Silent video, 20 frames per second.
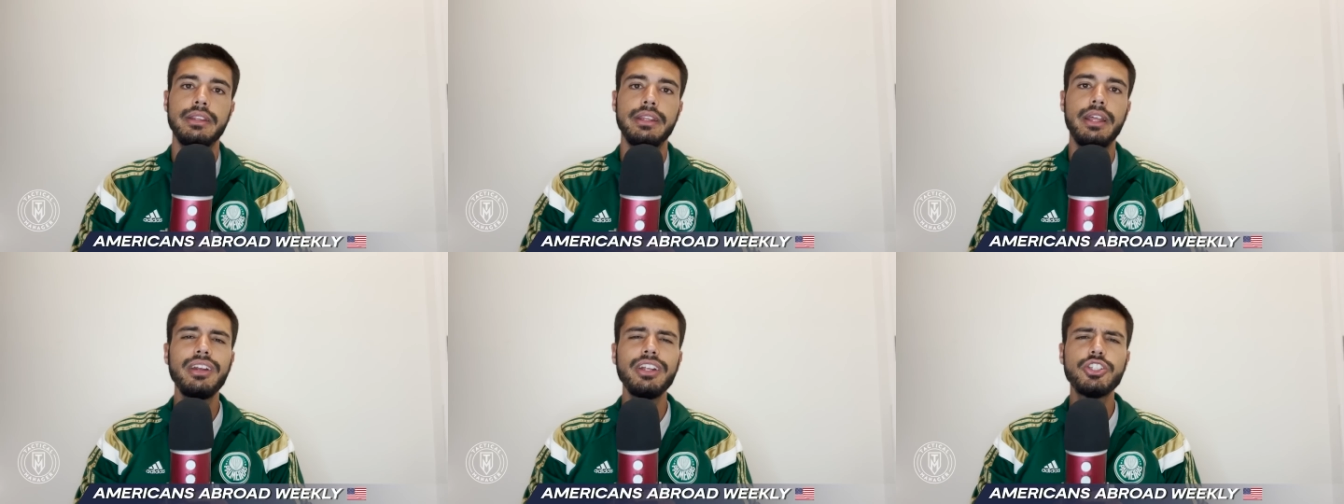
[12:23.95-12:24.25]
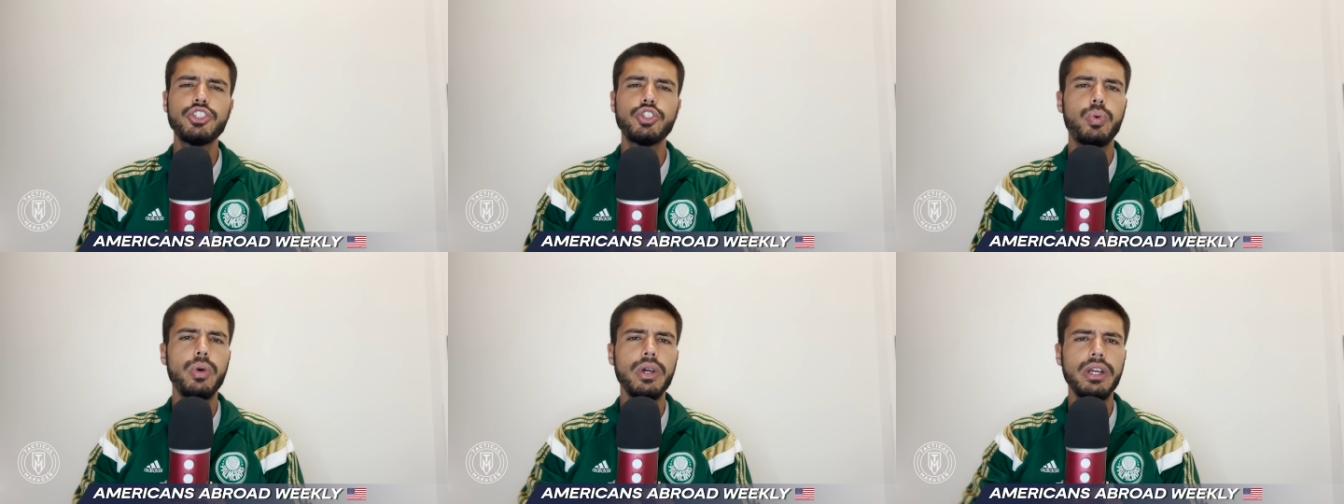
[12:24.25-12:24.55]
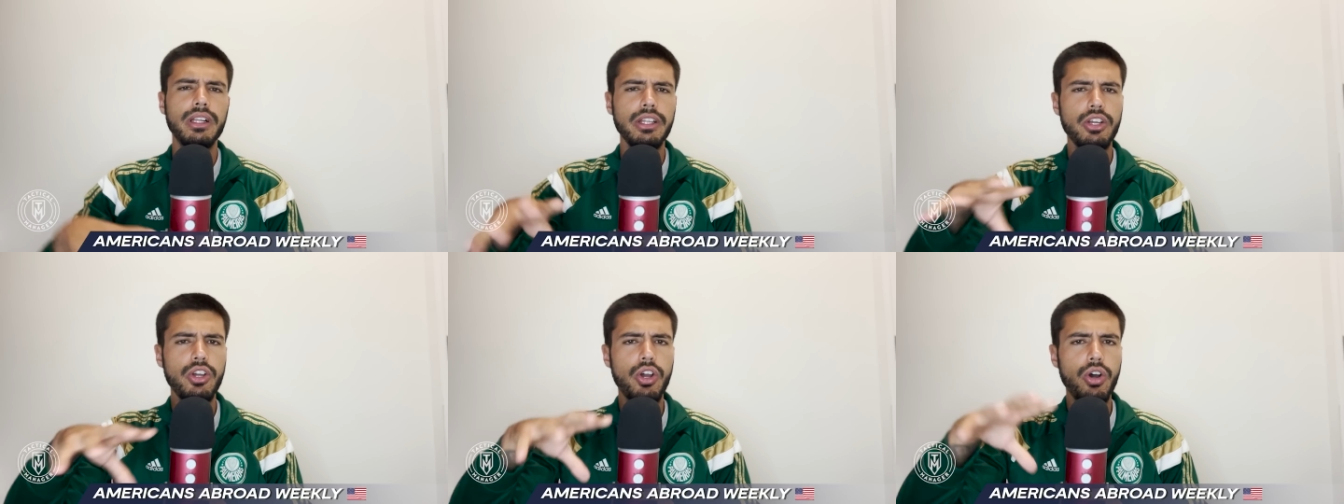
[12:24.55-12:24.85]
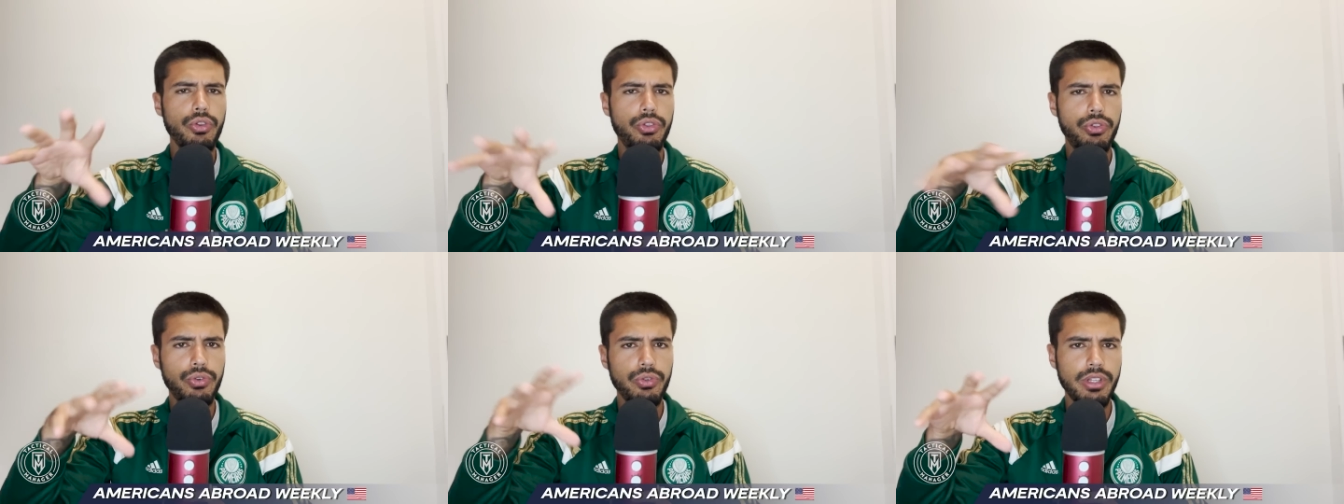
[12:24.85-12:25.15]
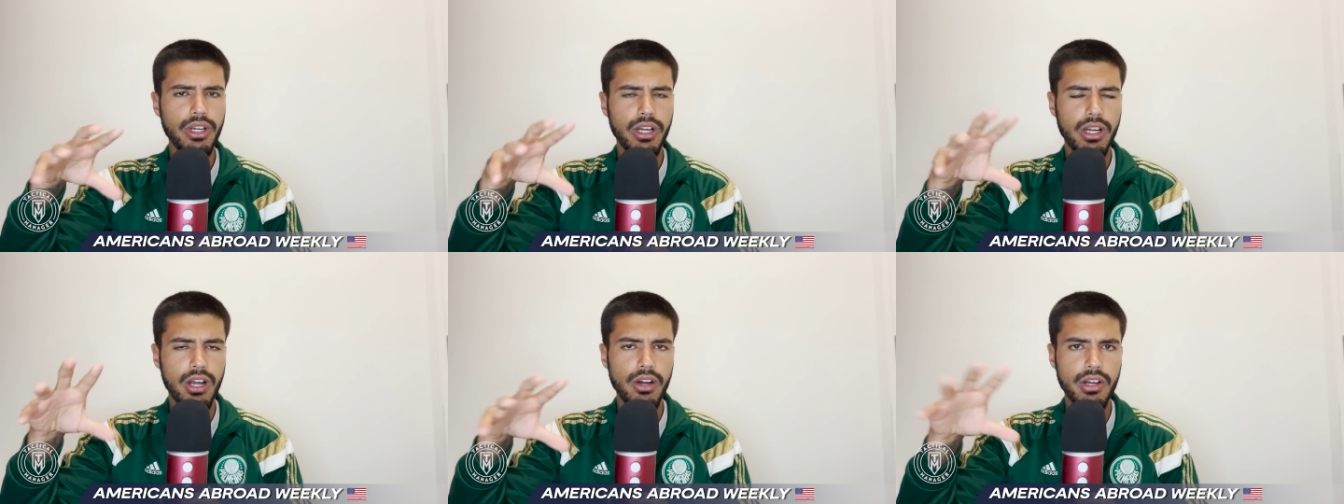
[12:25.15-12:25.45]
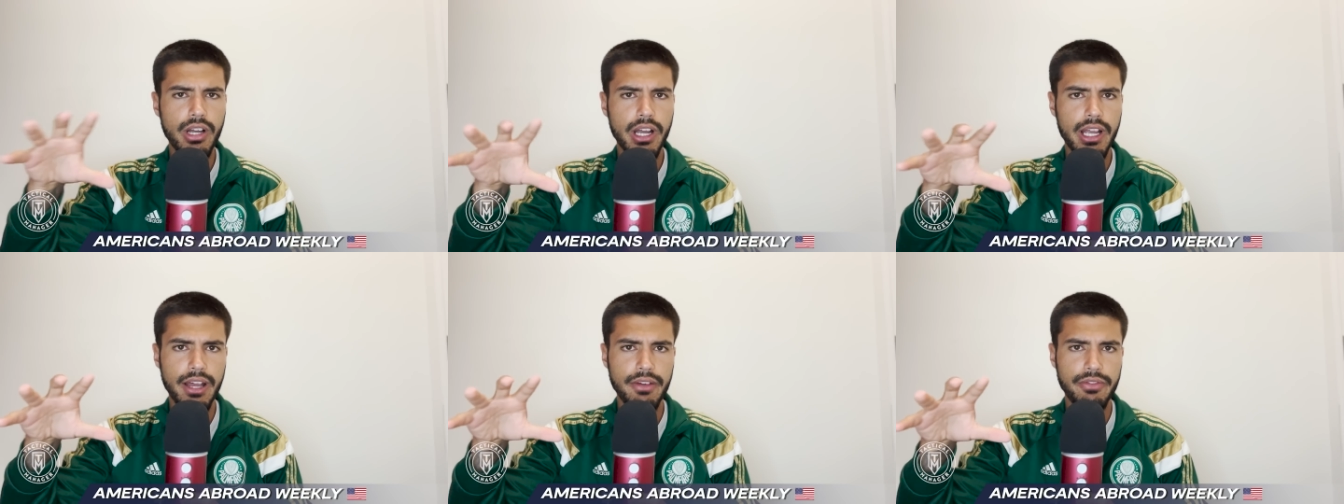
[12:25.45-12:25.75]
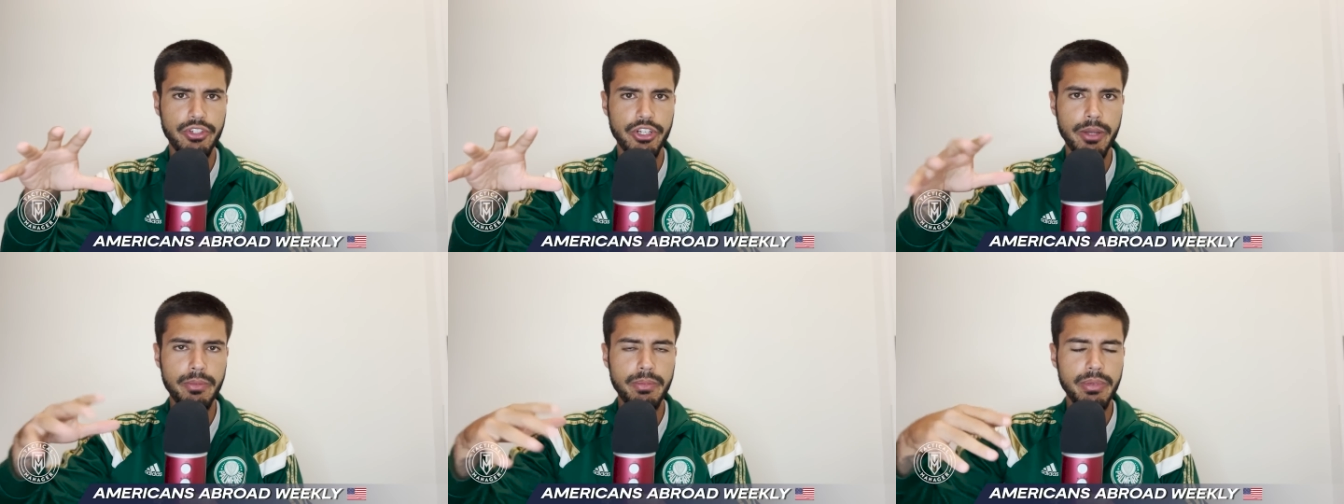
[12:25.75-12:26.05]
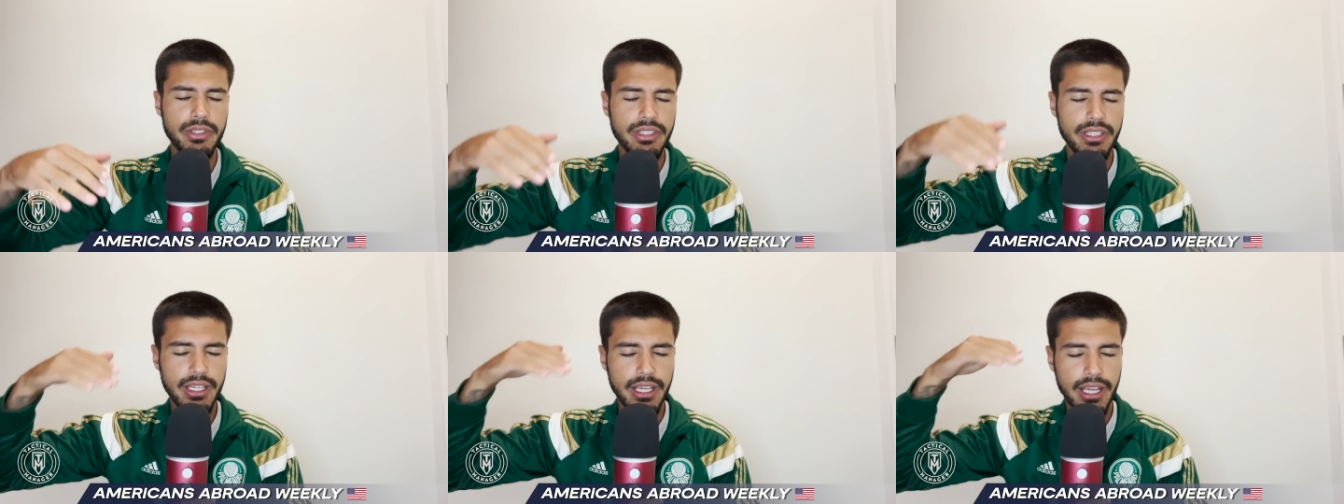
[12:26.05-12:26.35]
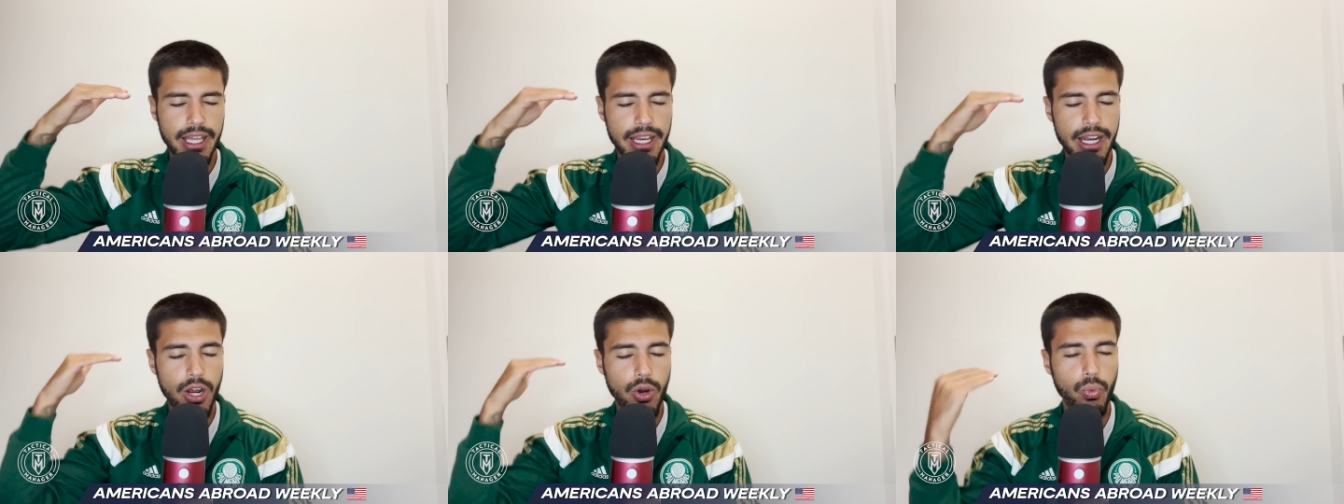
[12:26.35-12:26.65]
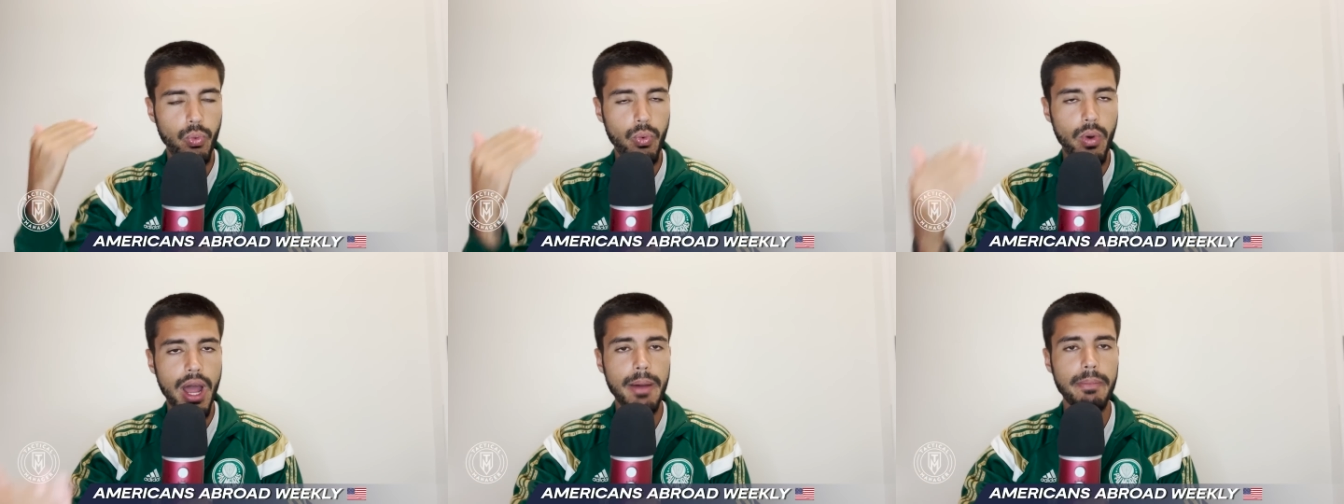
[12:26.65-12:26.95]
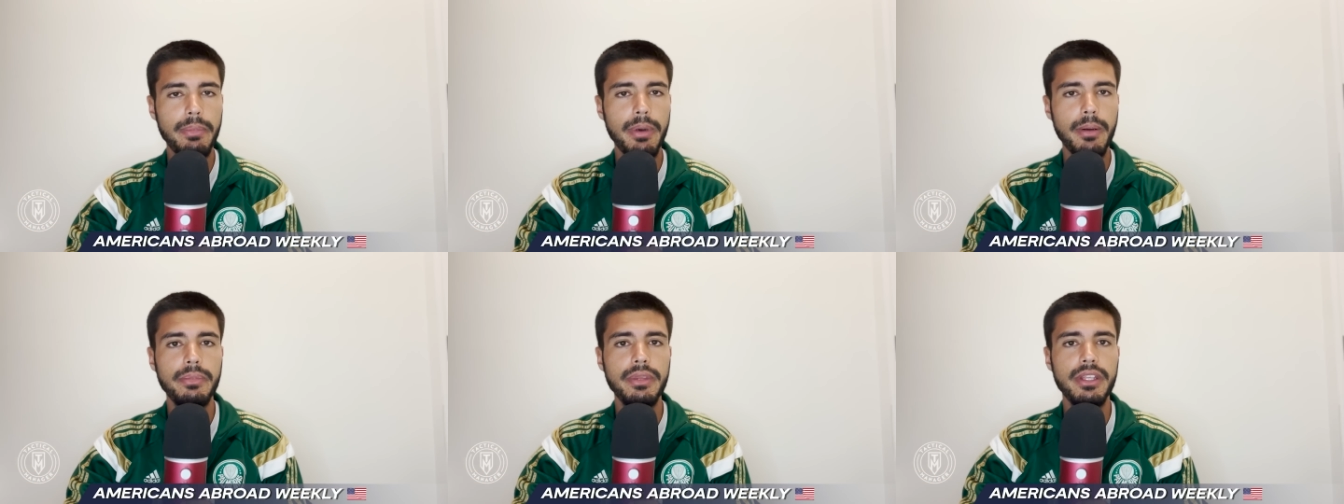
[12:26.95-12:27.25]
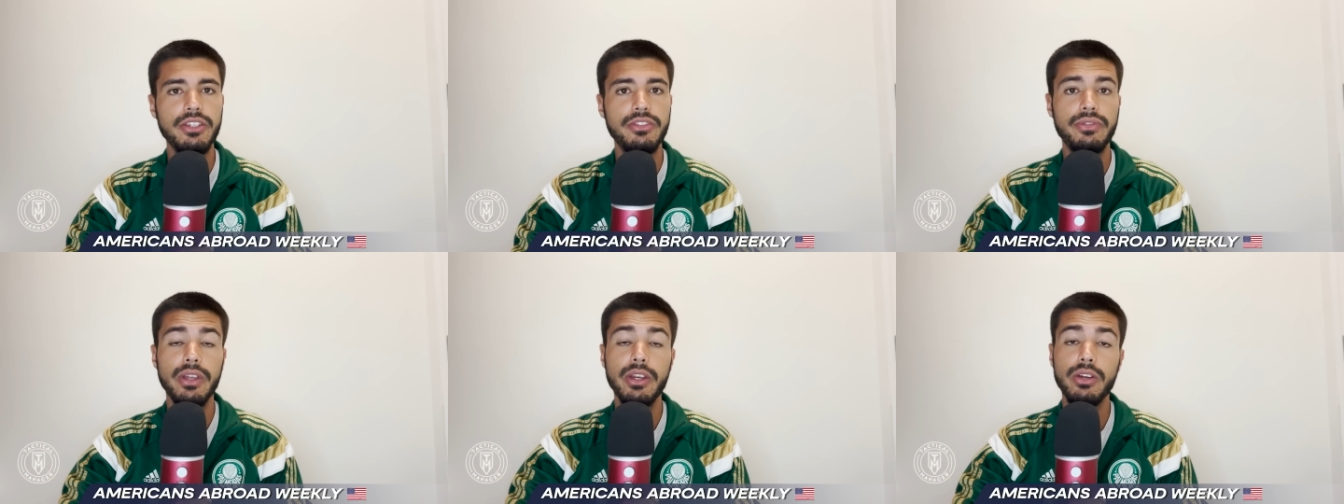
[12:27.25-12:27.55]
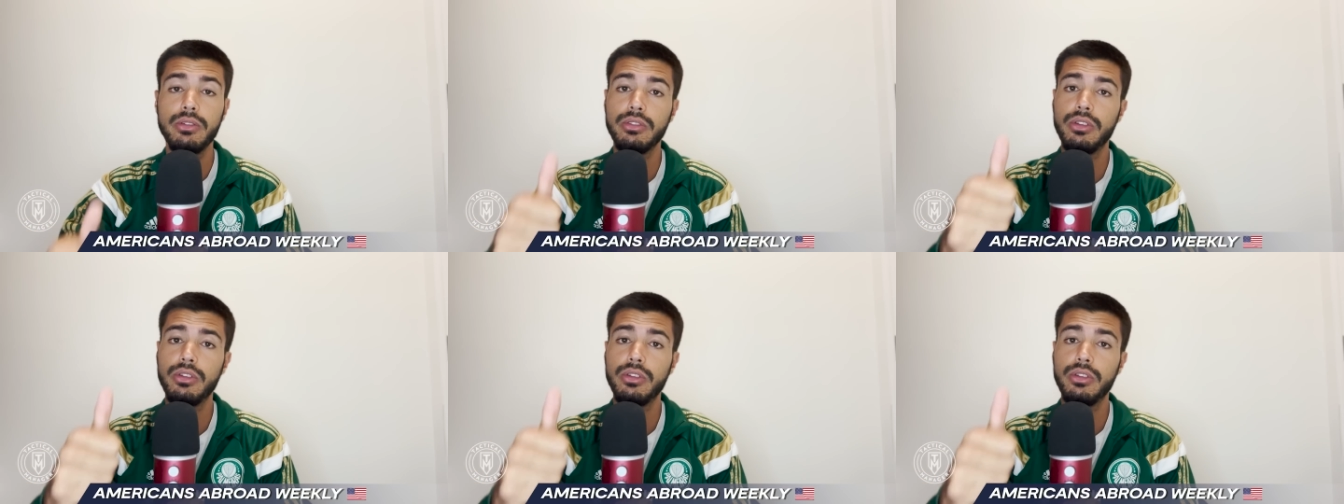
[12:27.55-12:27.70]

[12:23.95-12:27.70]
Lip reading: Now let's quickly go through the CONCACAF Champions League, and I'll wrap up this video.